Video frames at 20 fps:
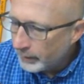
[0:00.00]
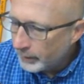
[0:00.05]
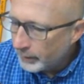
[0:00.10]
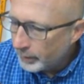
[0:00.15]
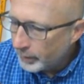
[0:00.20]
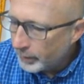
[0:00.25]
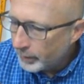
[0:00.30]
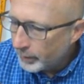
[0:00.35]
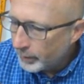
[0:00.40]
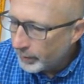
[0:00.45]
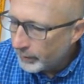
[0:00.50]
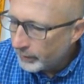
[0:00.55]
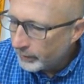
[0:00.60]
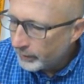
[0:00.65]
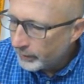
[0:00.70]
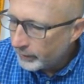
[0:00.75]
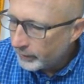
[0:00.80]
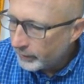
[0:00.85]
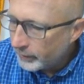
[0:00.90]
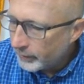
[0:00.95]
So put
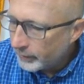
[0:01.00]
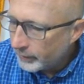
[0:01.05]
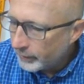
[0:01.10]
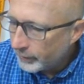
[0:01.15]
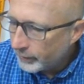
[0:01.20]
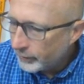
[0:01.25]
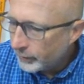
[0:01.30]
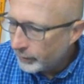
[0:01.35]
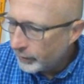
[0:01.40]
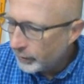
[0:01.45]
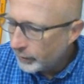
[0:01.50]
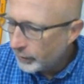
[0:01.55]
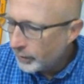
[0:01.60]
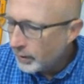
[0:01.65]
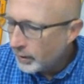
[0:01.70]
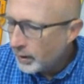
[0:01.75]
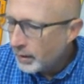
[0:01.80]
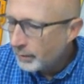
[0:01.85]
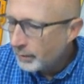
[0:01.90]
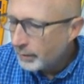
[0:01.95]
parentheses are on the first two,
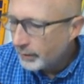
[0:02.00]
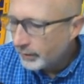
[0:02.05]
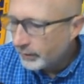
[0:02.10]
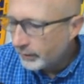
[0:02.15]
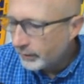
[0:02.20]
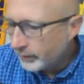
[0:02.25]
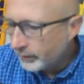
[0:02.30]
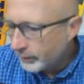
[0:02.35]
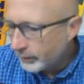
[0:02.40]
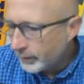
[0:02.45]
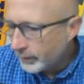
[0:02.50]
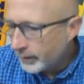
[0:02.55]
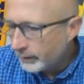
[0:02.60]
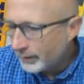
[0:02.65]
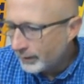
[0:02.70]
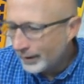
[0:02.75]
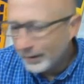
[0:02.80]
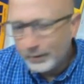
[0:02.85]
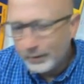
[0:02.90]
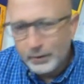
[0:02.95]
parentheses are on the
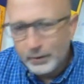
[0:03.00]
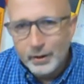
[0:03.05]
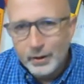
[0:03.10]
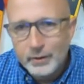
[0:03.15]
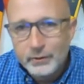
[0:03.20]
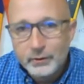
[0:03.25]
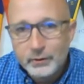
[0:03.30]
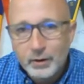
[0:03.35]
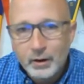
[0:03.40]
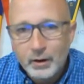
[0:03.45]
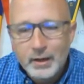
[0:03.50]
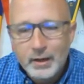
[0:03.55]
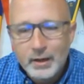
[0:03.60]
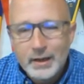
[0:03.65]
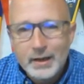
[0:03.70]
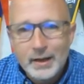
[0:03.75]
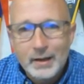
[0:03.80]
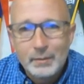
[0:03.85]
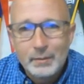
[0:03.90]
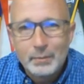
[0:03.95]
second two. It's starting
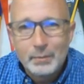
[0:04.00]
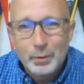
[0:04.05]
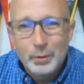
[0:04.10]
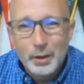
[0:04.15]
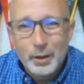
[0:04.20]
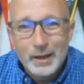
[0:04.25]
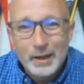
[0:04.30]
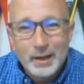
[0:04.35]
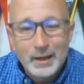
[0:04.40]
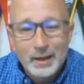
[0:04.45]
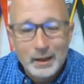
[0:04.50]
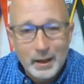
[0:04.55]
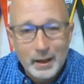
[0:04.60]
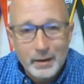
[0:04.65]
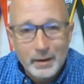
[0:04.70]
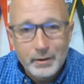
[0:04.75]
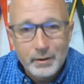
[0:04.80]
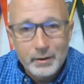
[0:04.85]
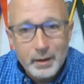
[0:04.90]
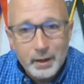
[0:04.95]
to get pretty
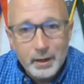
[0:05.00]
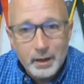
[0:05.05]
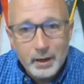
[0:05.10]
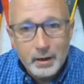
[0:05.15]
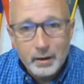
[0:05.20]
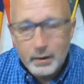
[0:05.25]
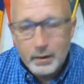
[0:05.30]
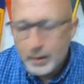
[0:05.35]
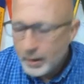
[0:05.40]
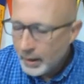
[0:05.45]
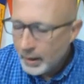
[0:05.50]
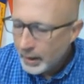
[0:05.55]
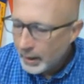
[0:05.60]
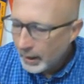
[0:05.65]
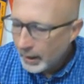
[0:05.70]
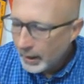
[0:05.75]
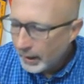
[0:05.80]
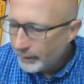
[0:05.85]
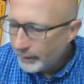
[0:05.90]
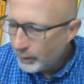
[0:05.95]
cluttered in here.
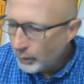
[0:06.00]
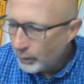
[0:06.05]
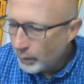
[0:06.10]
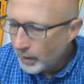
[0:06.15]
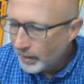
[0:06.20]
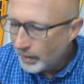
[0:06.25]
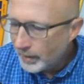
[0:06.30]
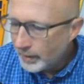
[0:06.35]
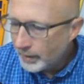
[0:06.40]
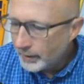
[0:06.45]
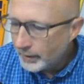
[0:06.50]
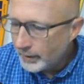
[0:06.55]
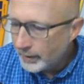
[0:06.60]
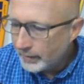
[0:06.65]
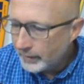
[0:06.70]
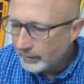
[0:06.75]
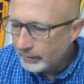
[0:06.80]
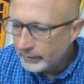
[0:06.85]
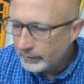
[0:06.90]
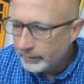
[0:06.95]
If you wanted to
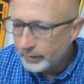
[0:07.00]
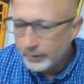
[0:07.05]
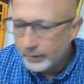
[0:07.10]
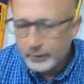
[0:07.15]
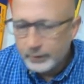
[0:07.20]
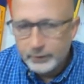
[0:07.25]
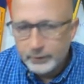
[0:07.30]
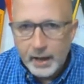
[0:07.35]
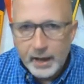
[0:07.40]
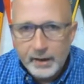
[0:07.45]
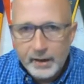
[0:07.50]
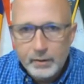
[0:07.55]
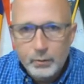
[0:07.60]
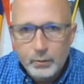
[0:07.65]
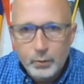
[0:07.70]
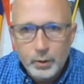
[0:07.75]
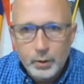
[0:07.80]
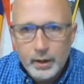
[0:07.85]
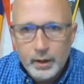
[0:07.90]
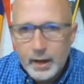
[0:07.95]
take this to the side and
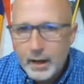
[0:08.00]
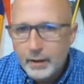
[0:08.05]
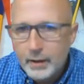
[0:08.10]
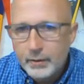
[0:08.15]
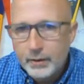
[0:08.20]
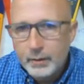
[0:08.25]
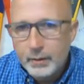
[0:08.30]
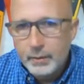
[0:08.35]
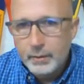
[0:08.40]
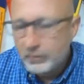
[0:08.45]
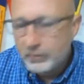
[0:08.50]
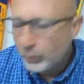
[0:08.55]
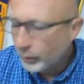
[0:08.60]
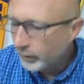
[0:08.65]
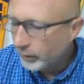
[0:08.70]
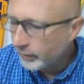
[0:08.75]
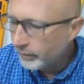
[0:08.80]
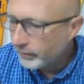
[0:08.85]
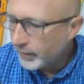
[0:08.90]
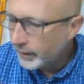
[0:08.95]
work it out, that'd be
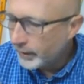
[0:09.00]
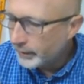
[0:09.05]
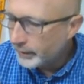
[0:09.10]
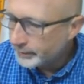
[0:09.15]
totally fine.